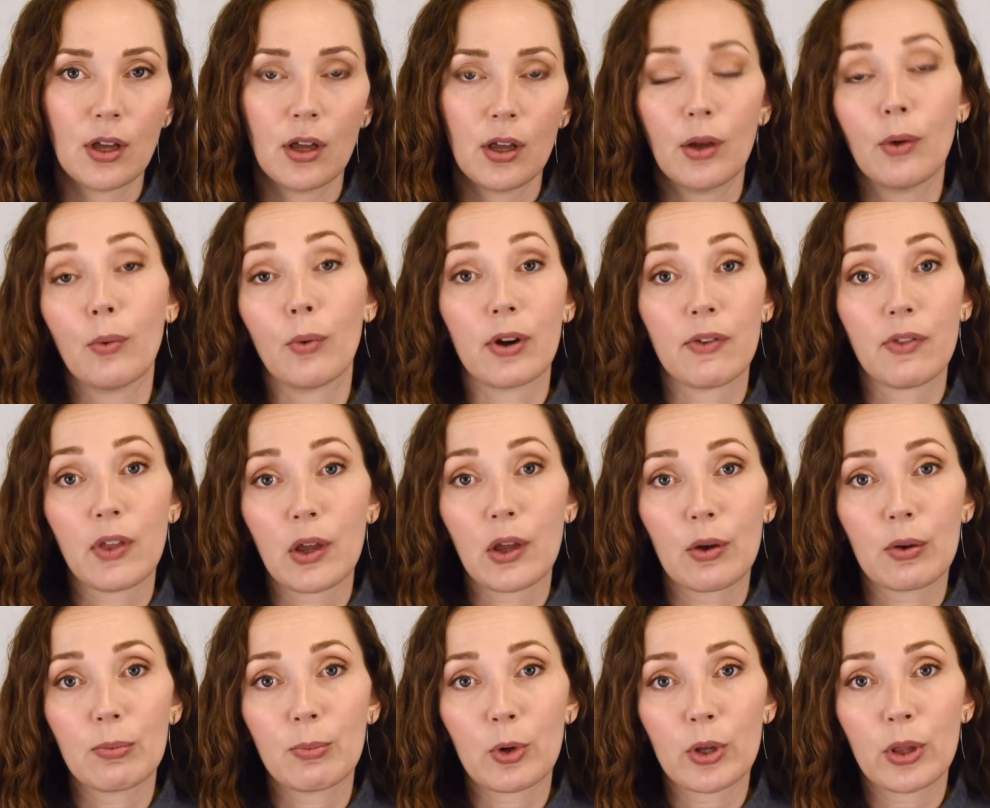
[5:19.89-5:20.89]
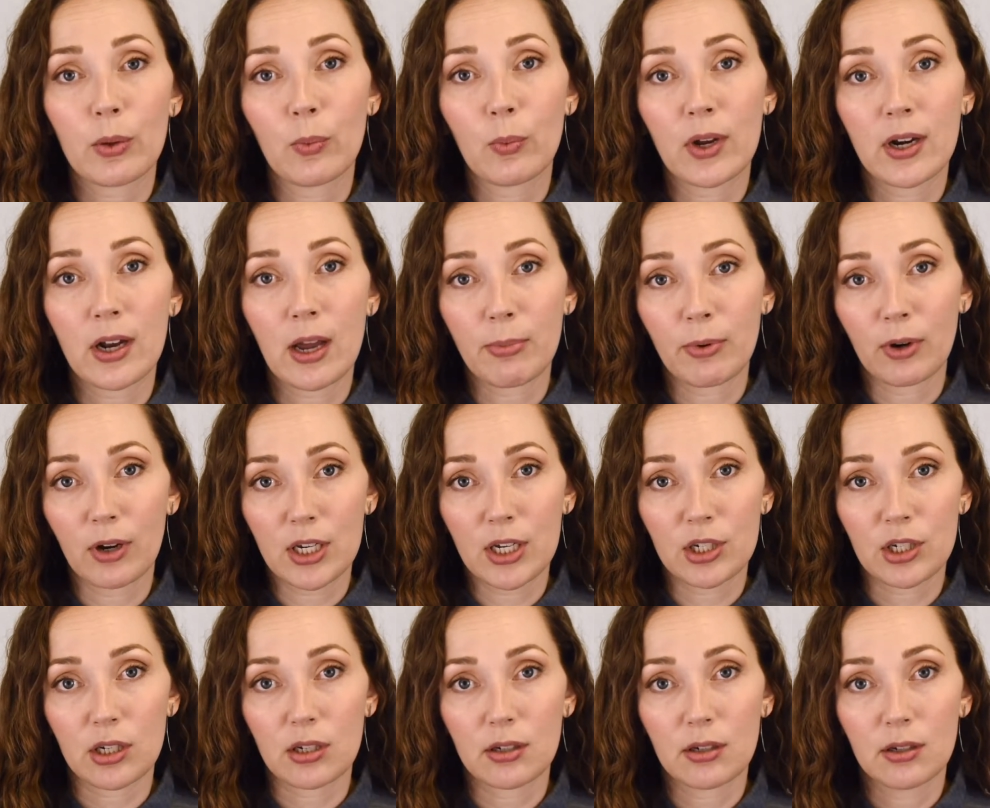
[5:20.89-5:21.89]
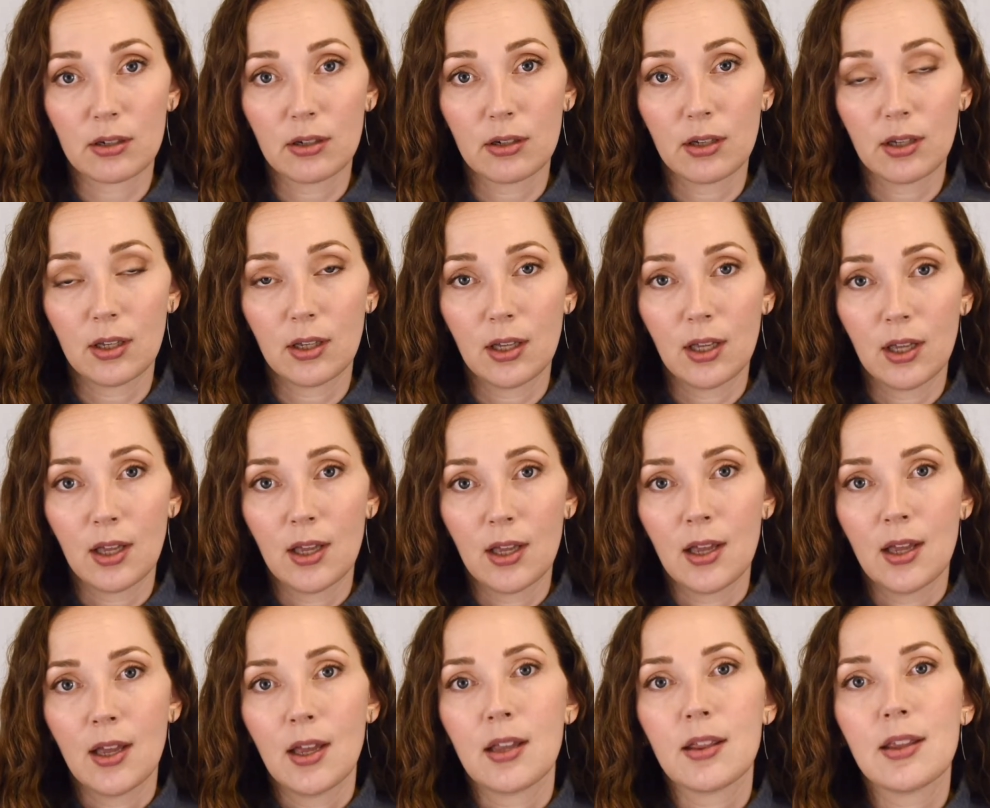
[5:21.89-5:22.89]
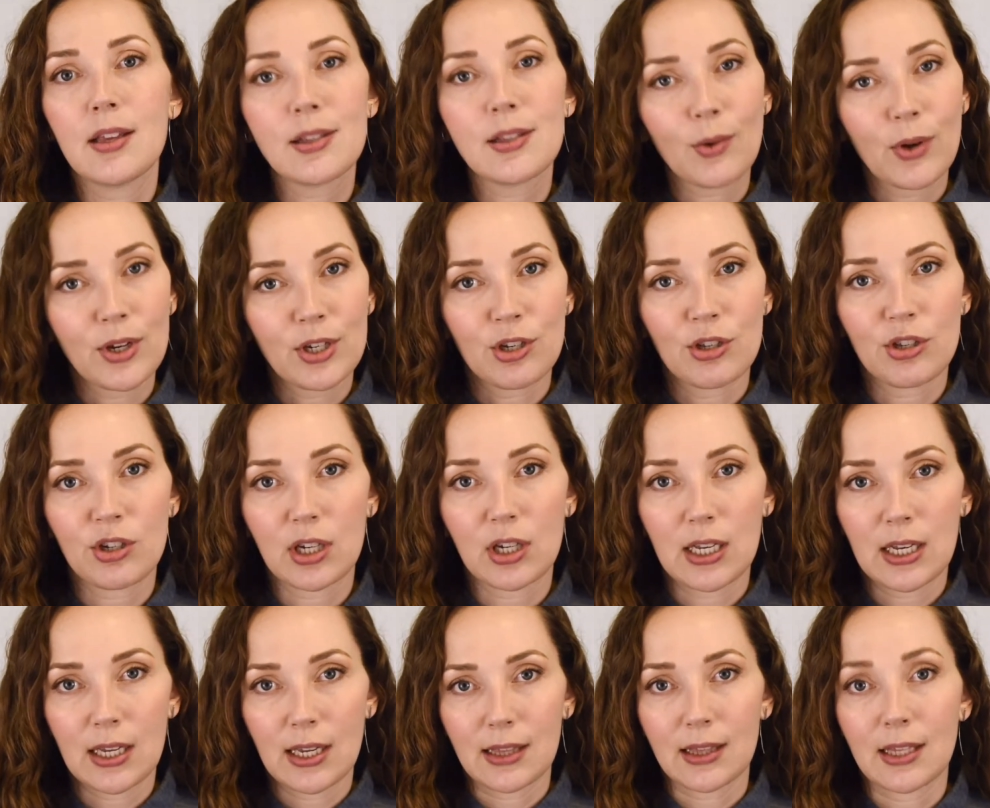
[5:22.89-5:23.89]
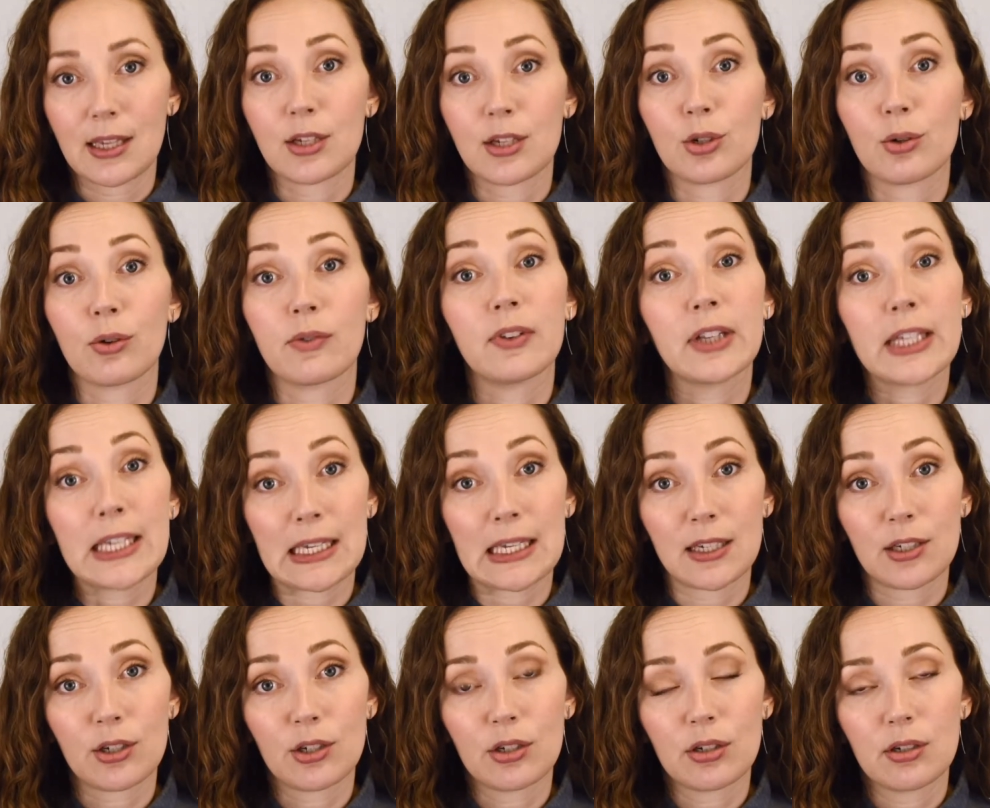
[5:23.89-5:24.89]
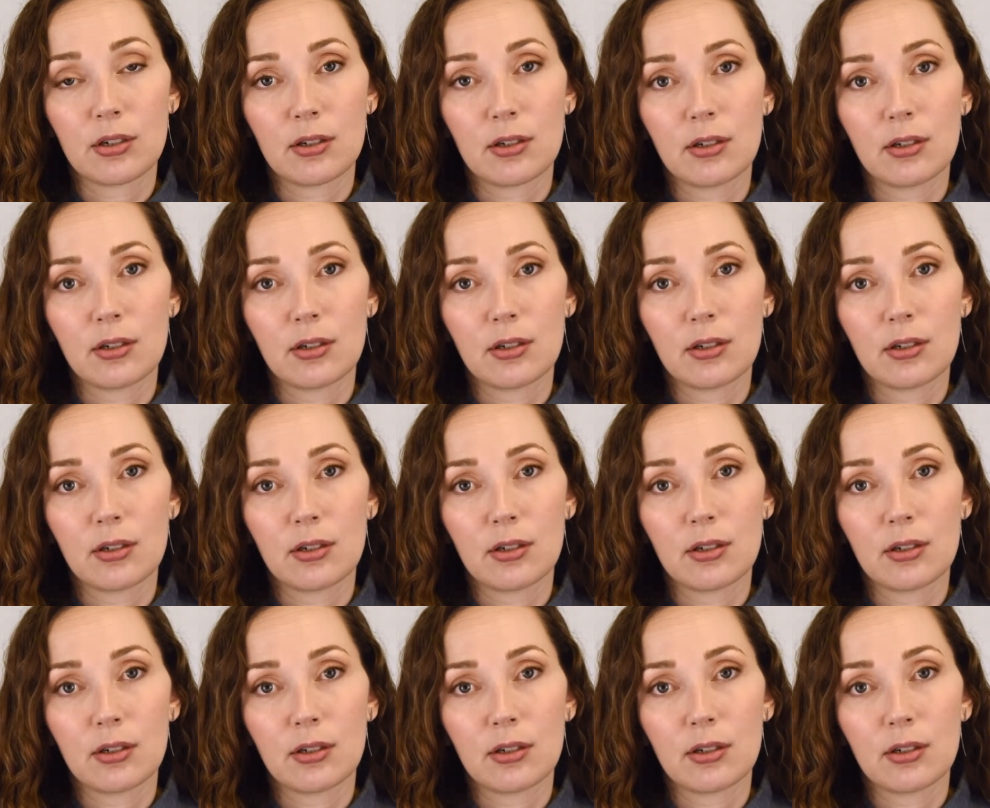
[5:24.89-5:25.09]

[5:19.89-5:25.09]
What if they own more than one operation? These questions are getting at the issue of leakage.